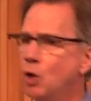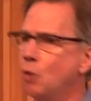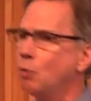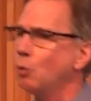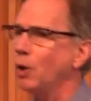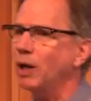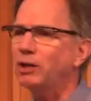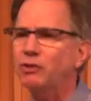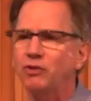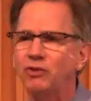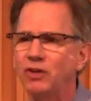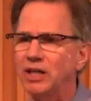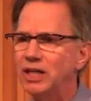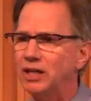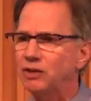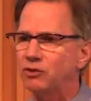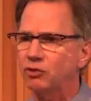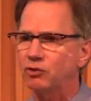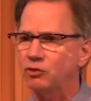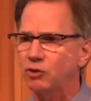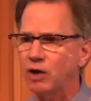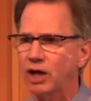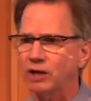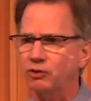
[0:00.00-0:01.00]
What's the
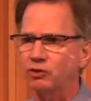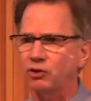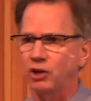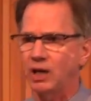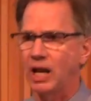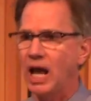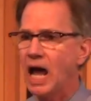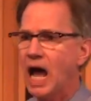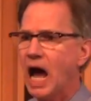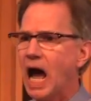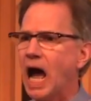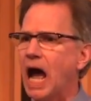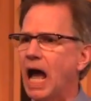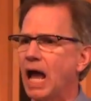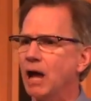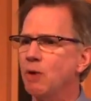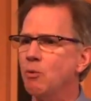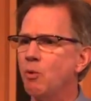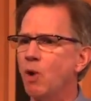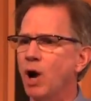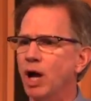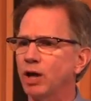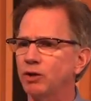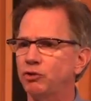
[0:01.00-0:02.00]
instruction? I
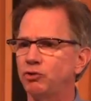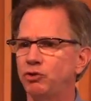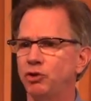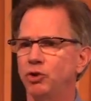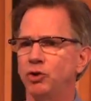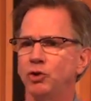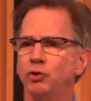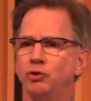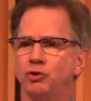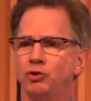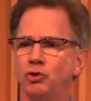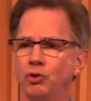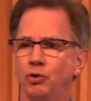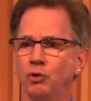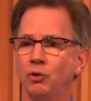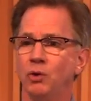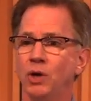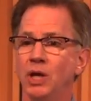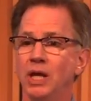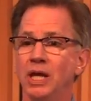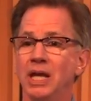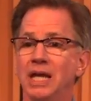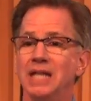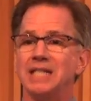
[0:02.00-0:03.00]
want you to
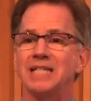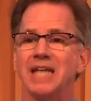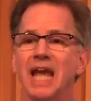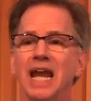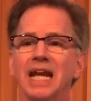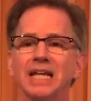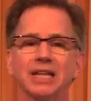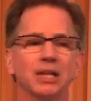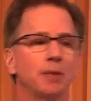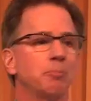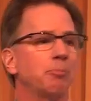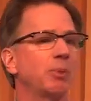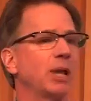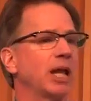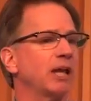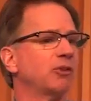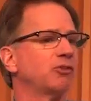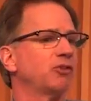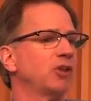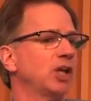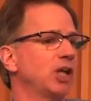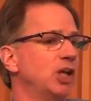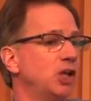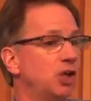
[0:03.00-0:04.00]
take the
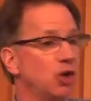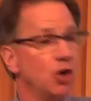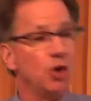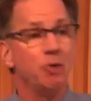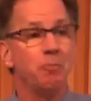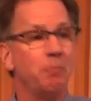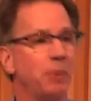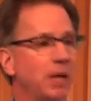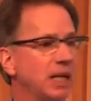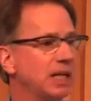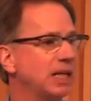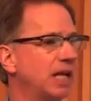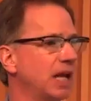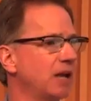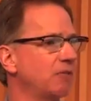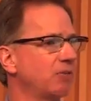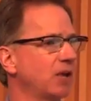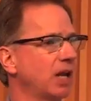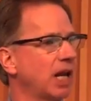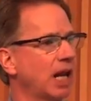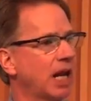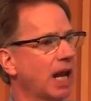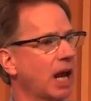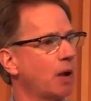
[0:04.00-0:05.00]
blessing you've been
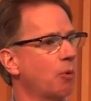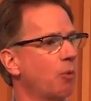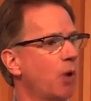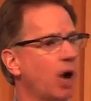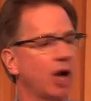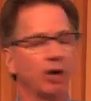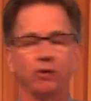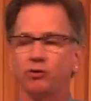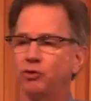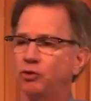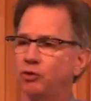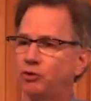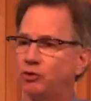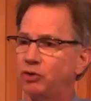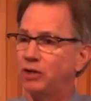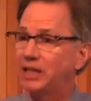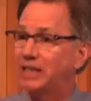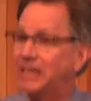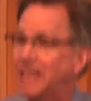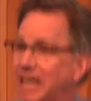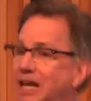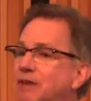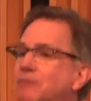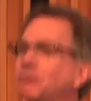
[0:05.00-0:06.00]
given and I want you to
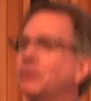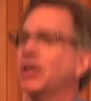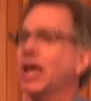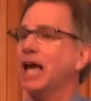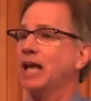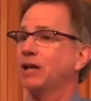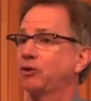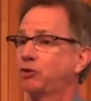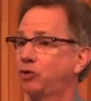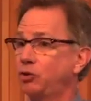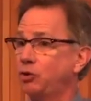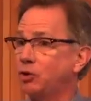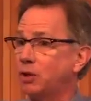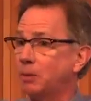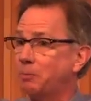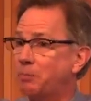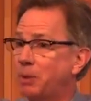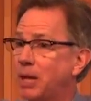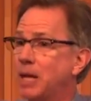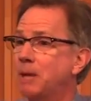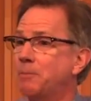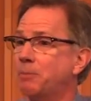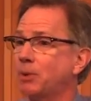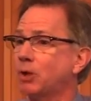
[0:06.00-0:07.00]
give that to the
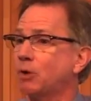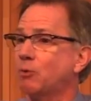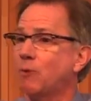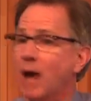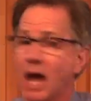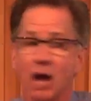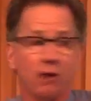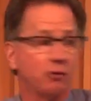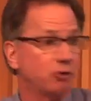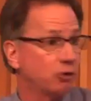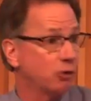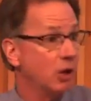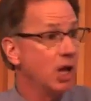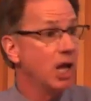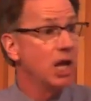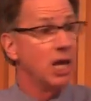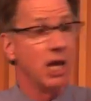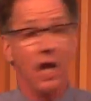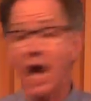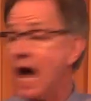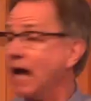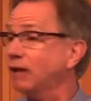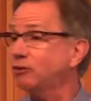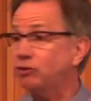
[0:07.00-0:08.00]
people around you,
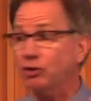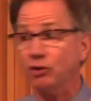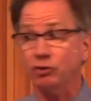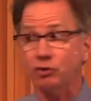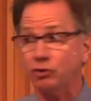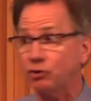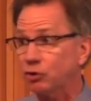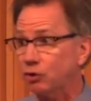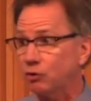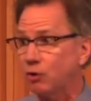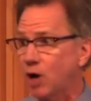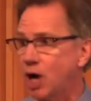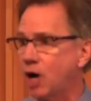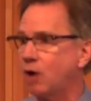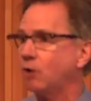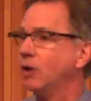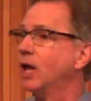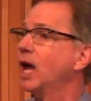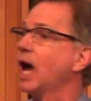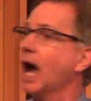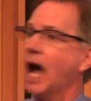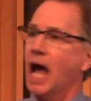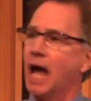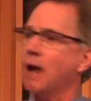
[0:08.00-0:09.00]
not just your own.
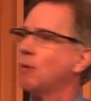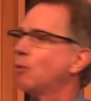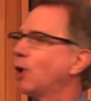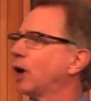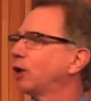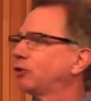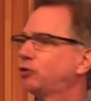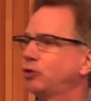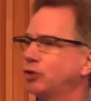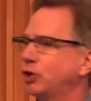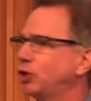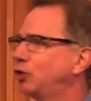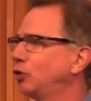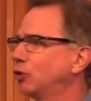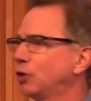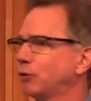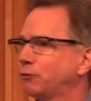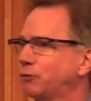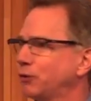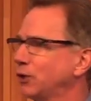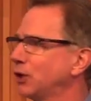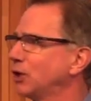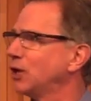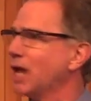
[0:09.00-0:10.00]
I want you to do it
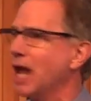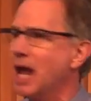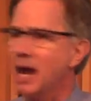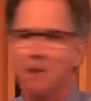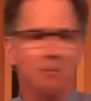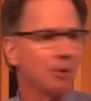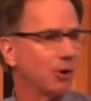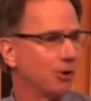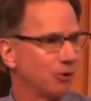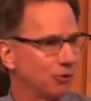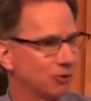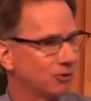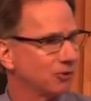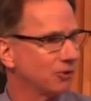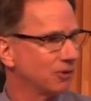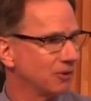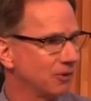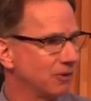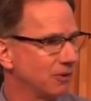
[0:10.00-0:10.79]
for your neighbors.